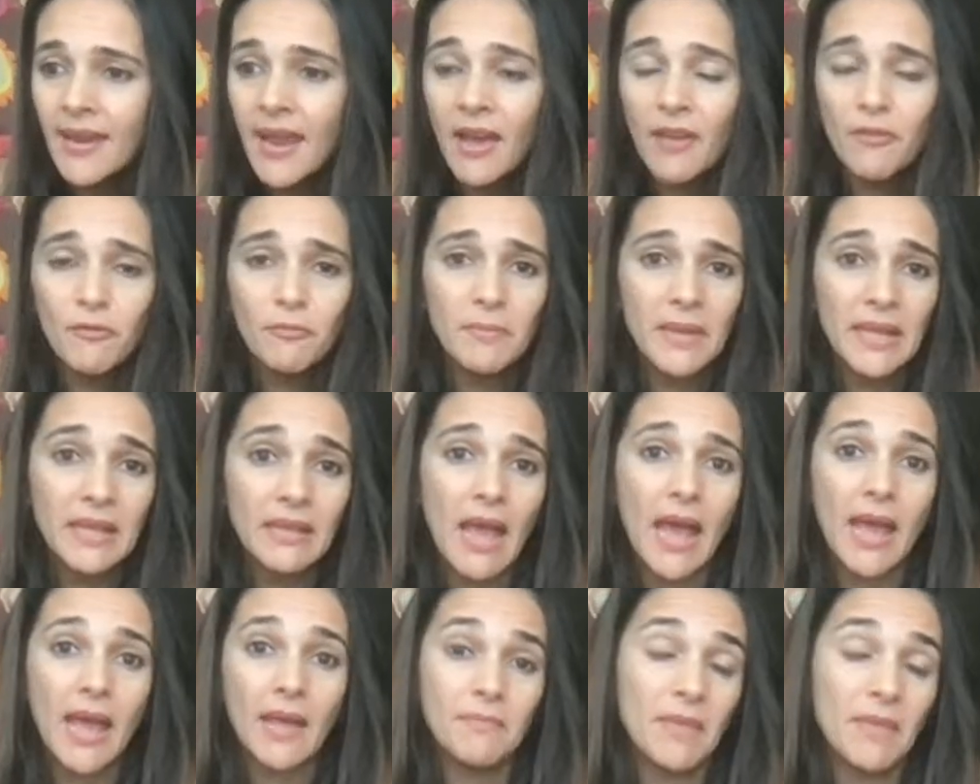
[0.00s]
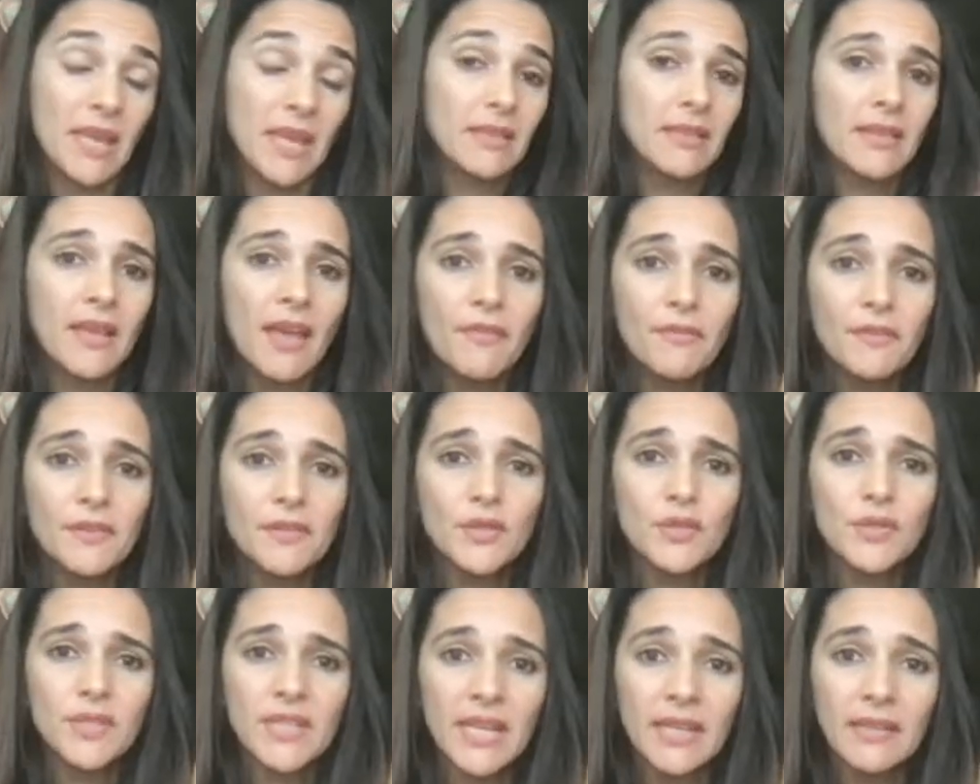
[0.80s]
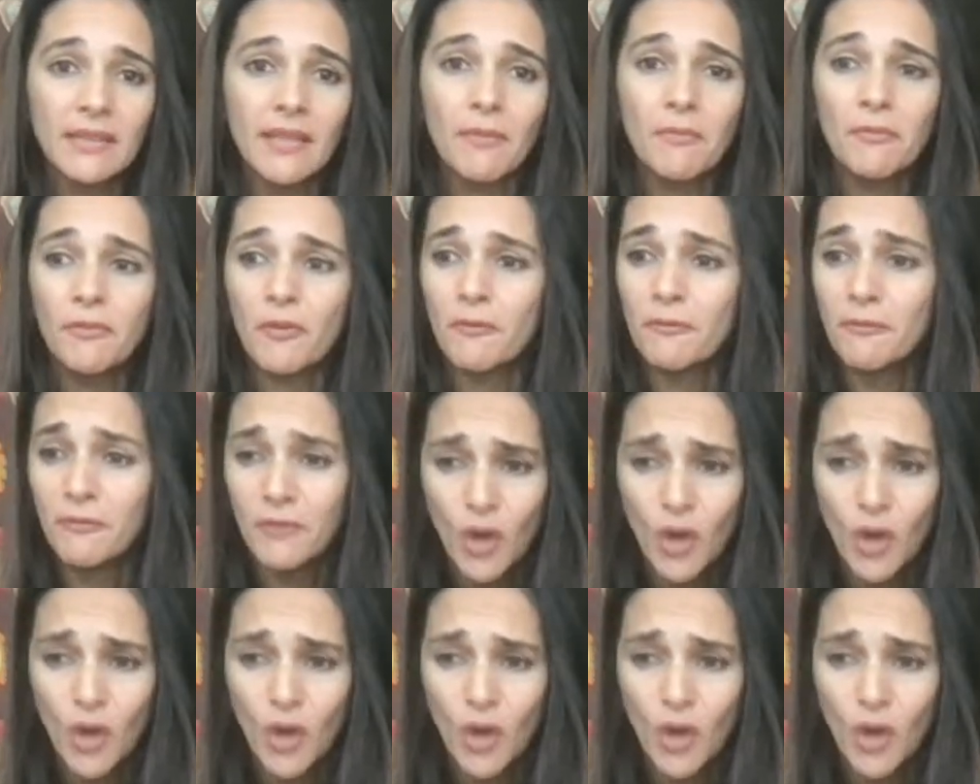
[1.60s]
I make the effort to take them for